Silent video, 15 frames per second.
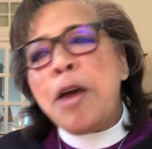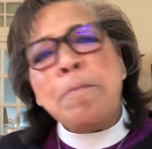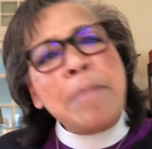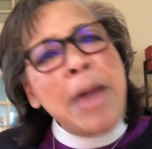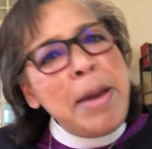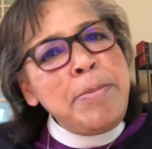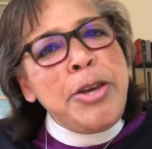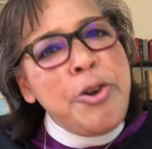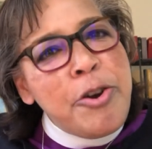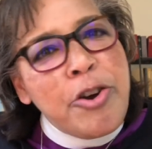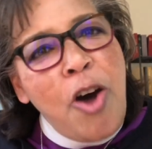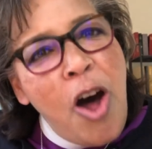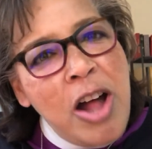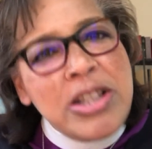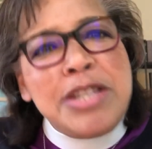Maybe you're
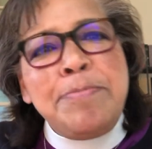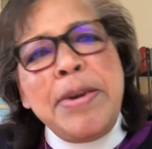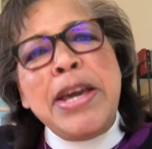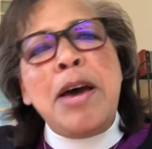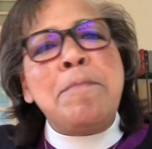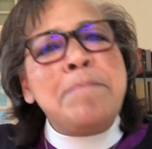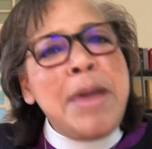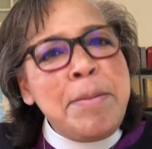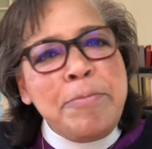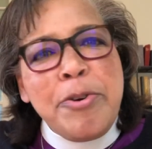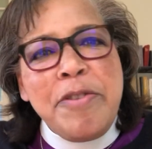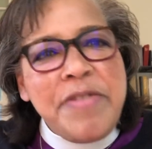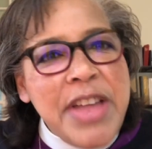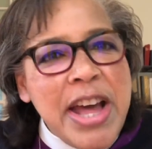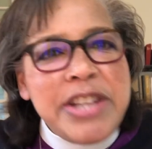called to be a member
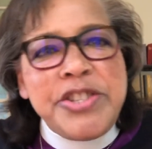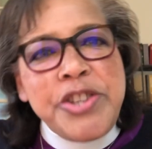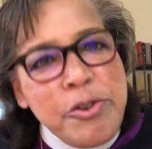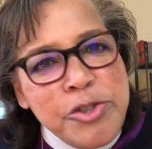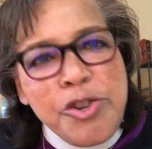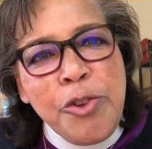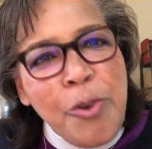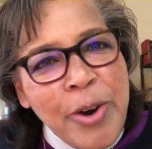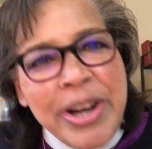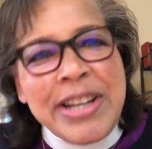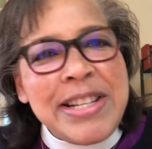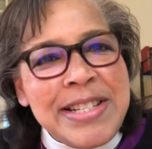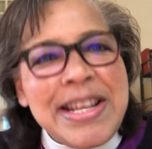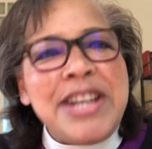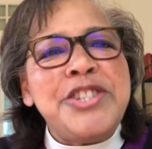of that social
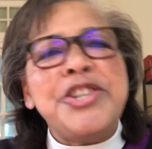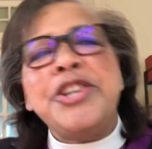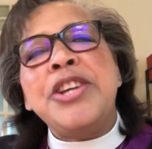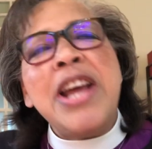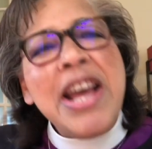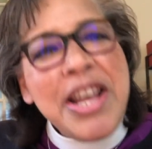organization